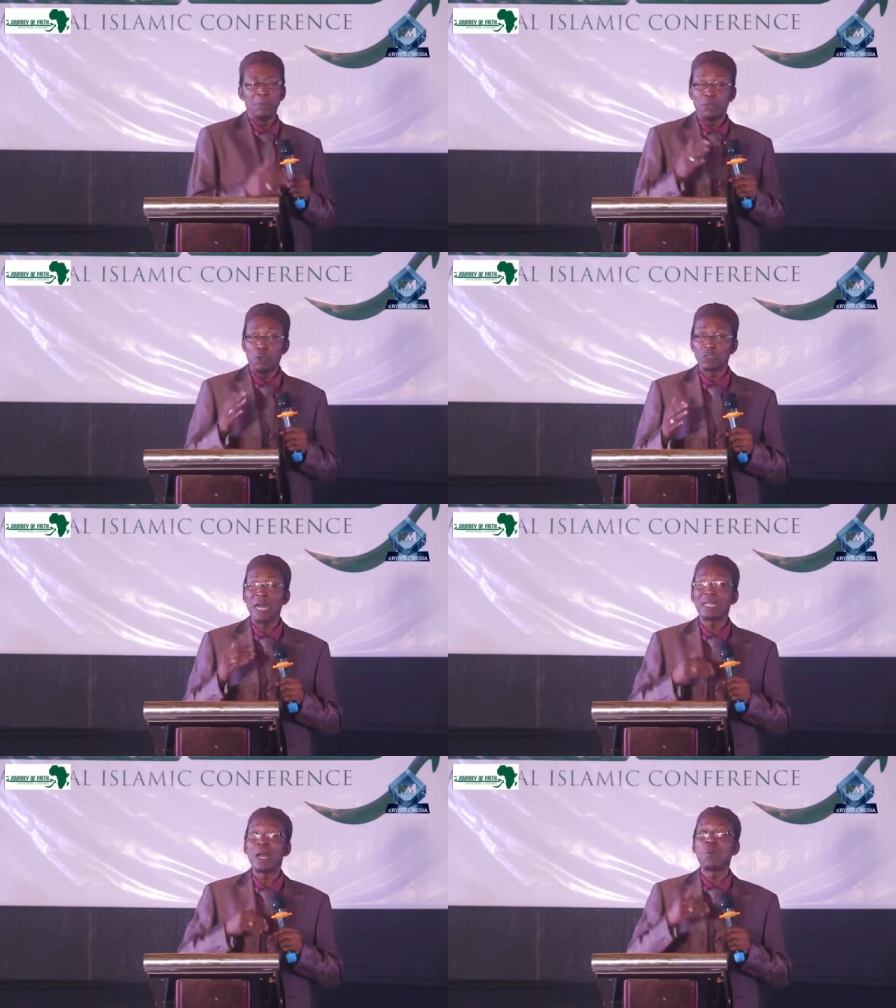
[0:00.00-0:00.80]
Because
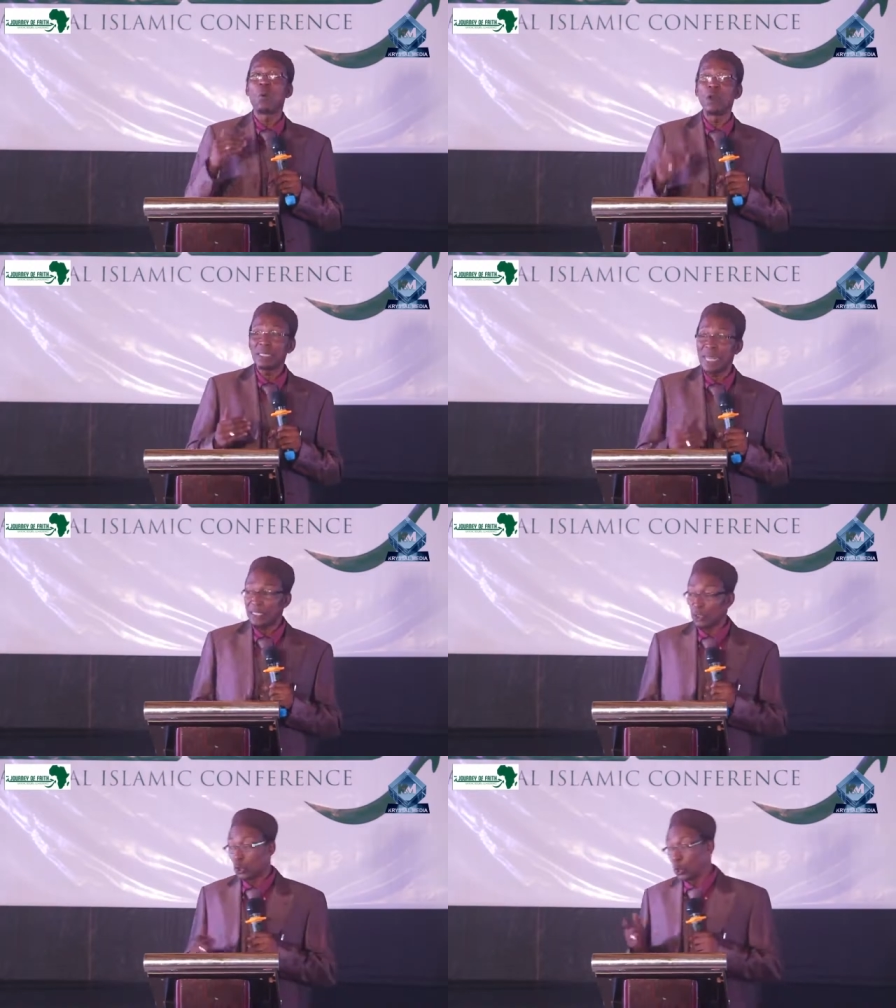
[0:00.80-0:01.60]
Allah wants
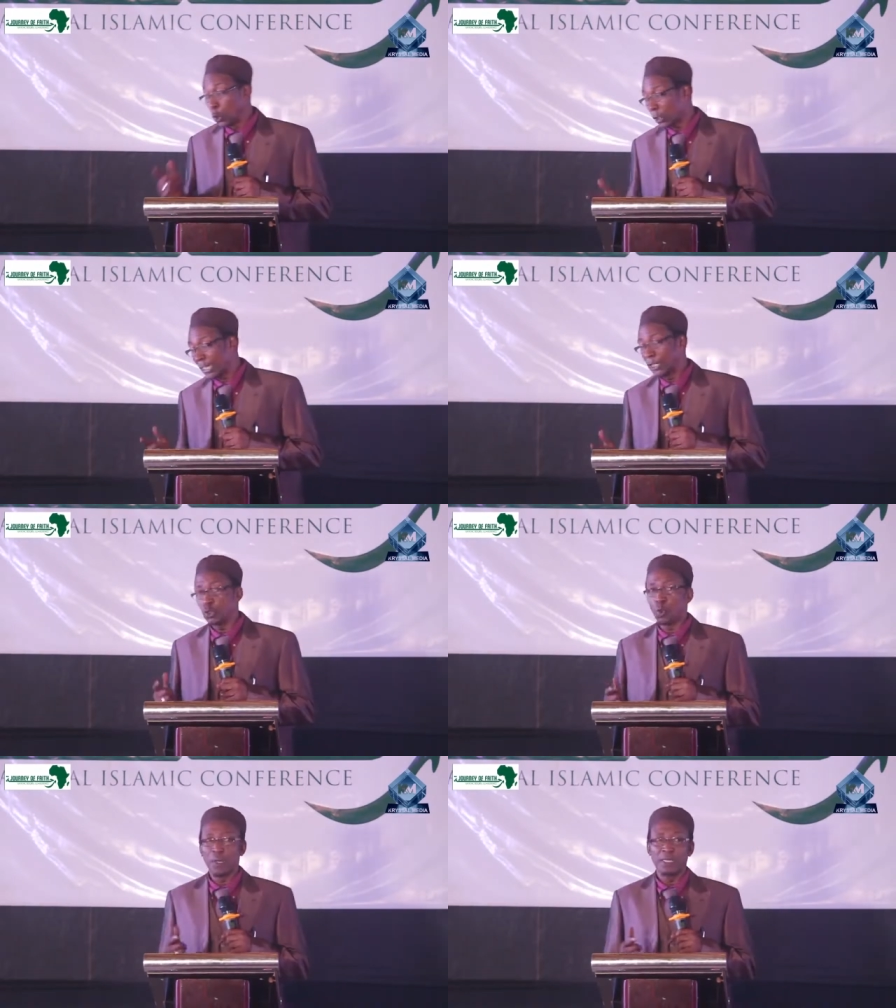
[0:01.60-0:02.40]
us to look
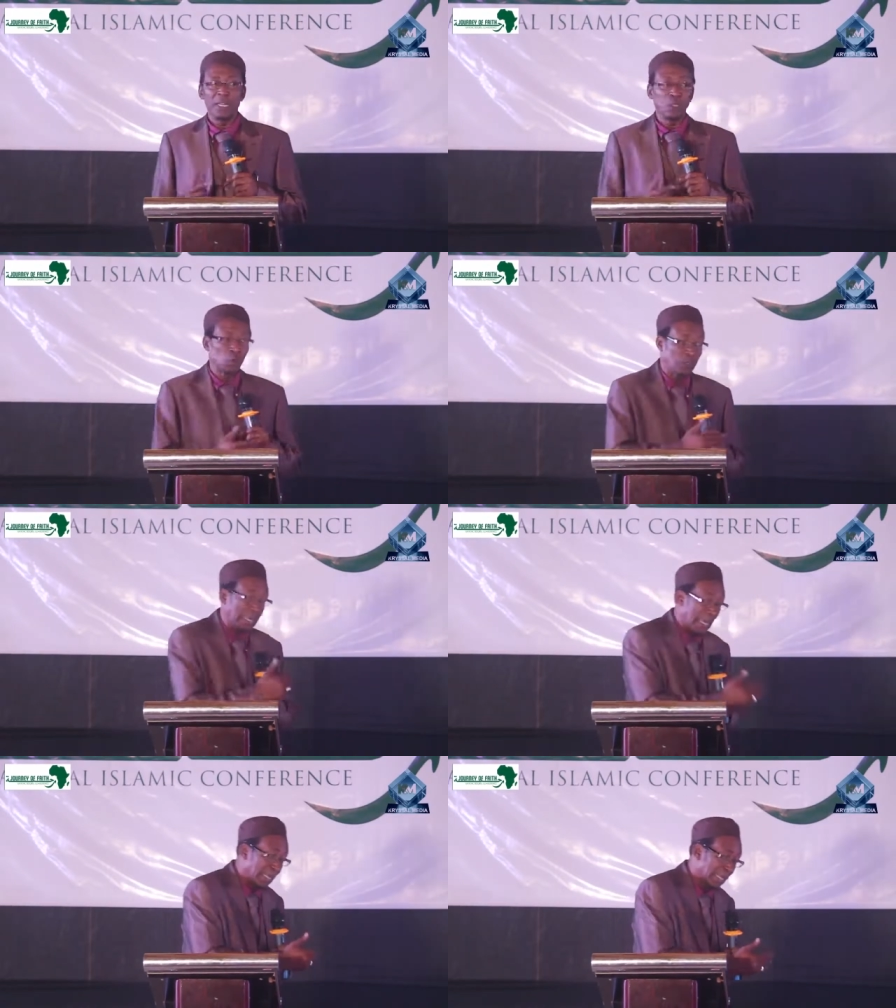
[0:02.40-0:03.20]
into it, to
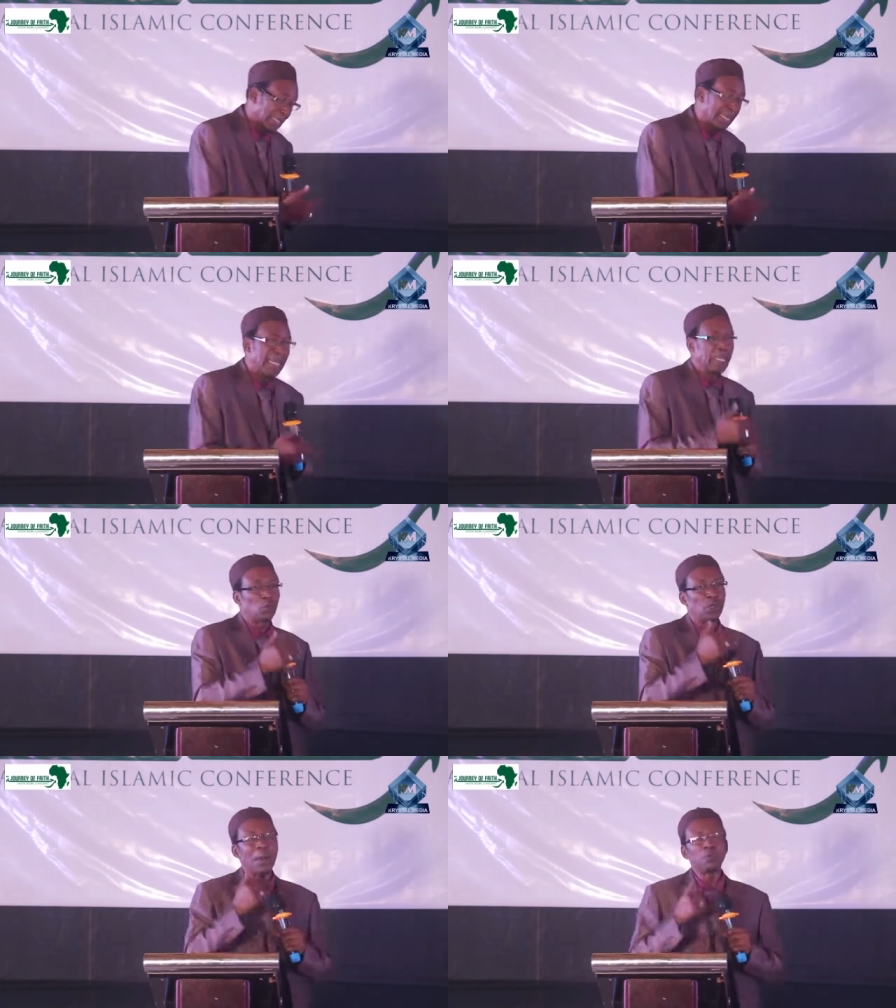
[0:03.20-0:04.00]
study it,
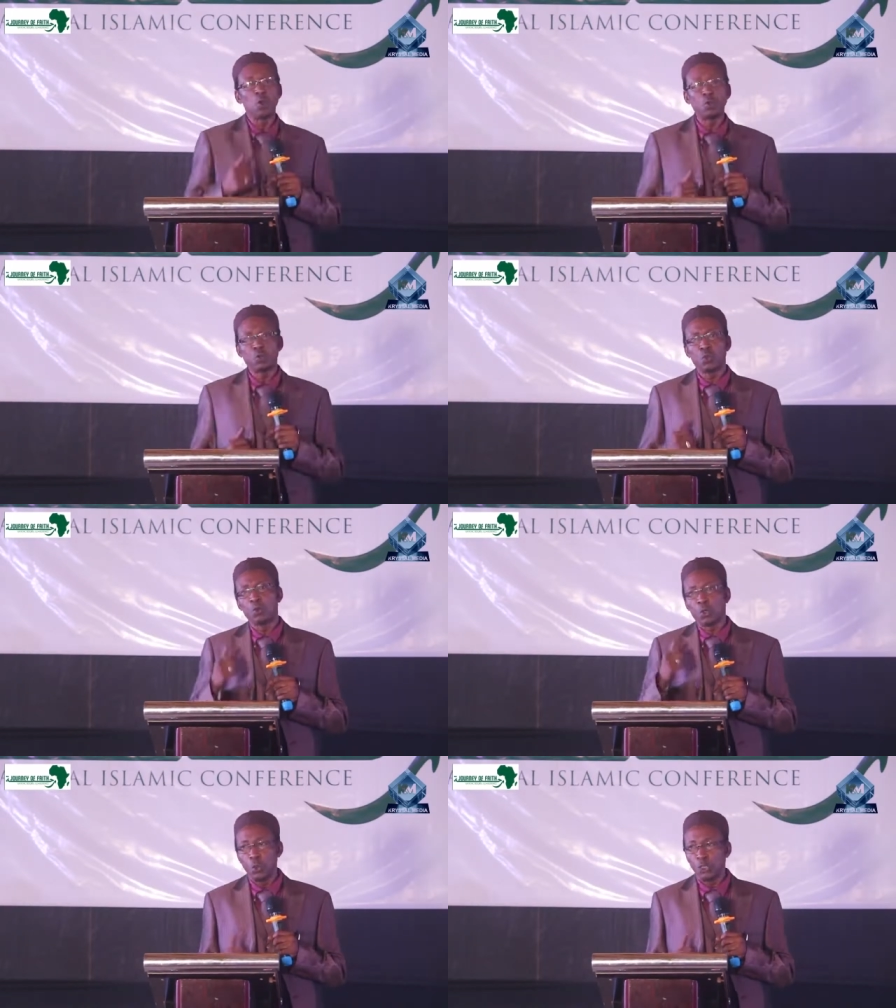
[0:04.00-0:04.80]
and to come to
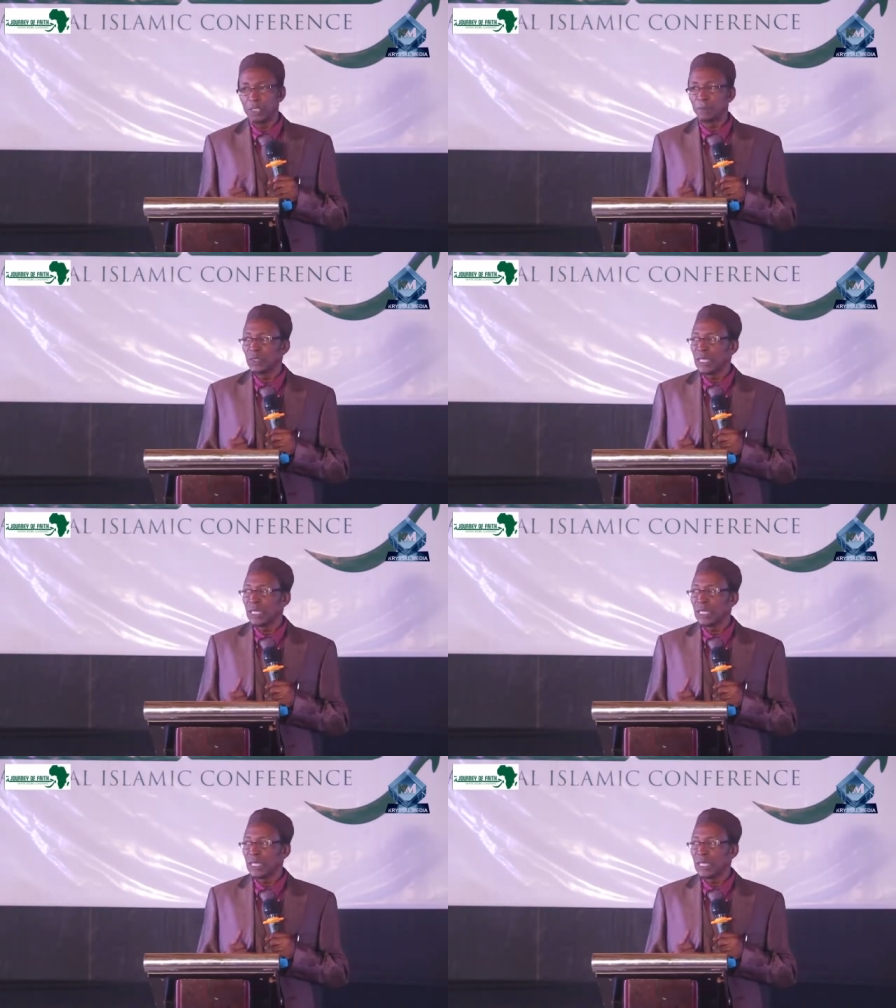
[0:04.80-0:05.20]
conclusion